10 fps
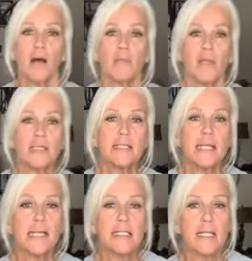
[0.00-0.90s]
this
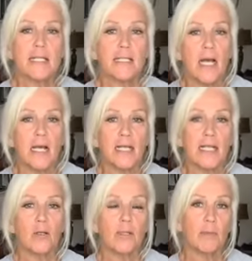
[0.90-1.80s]
is a
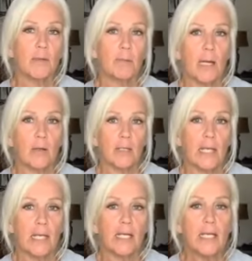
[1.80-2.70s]
Keto Lemon Pound
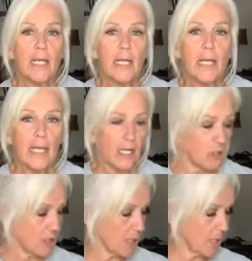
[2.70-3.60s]
Cake, and
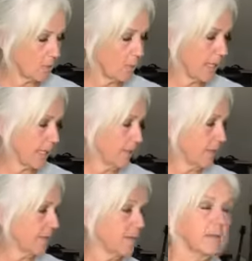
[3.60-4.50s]
you start with,
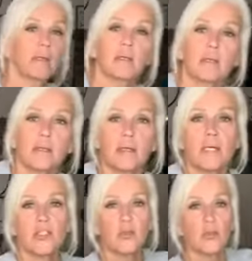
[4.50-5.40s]

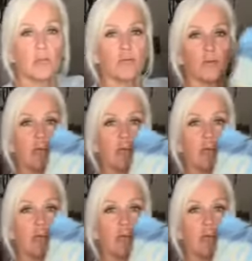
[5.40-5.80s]
I showed you before,